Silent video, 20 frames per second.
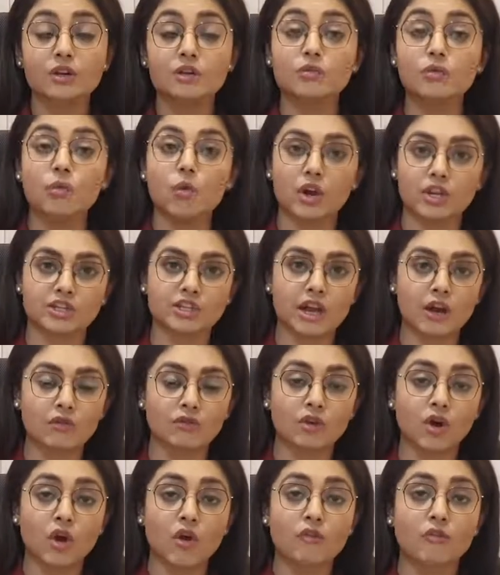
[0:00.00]
to watch
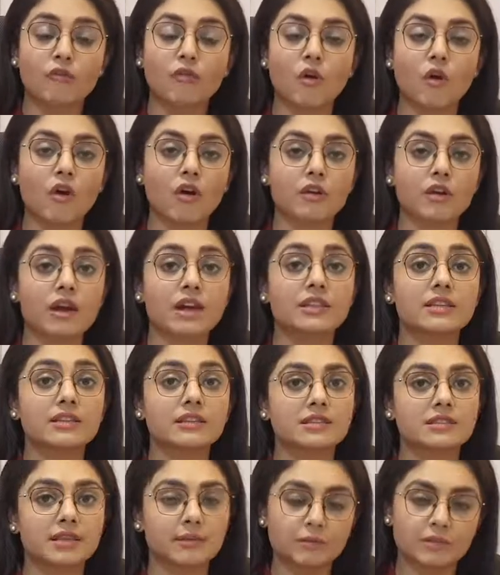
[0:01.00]
out for the
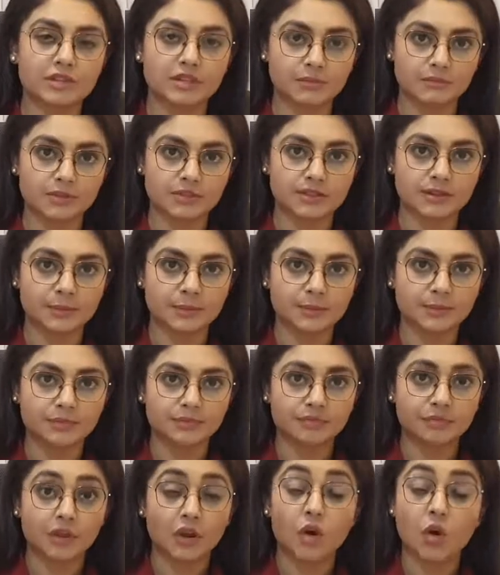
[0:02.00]
symptoms.
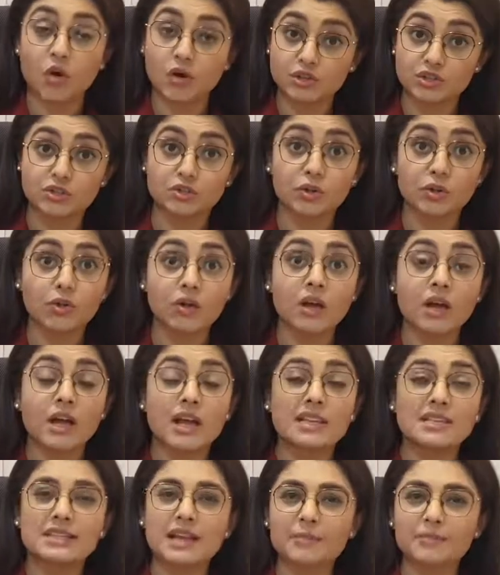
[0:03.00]
Also,
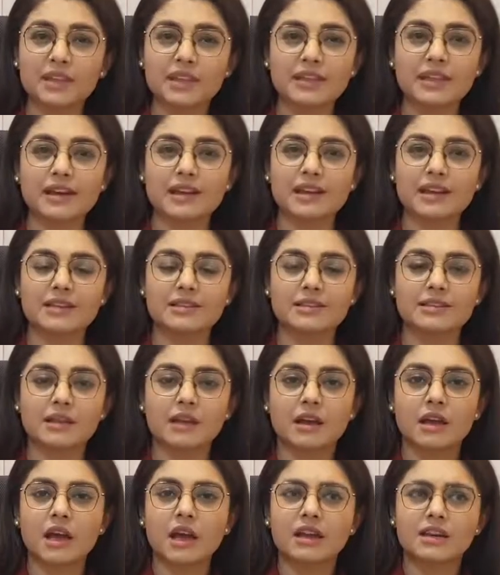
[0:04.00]
something that has
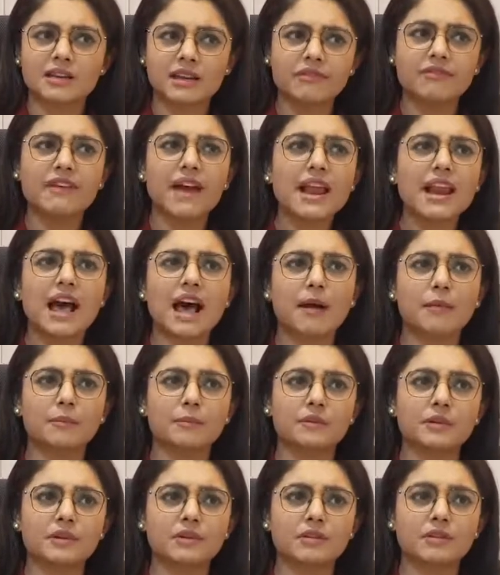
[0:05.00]

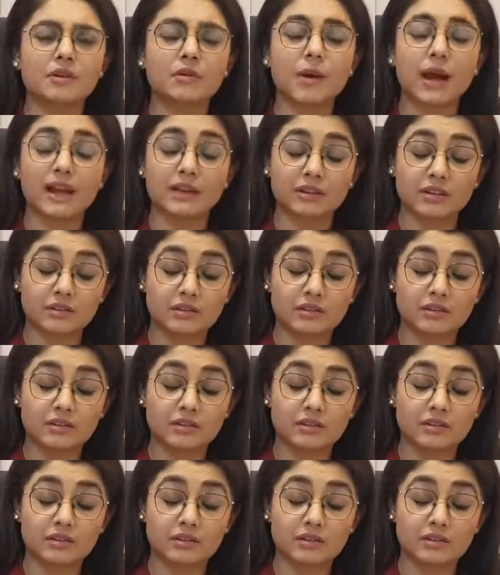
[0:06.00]
developed quite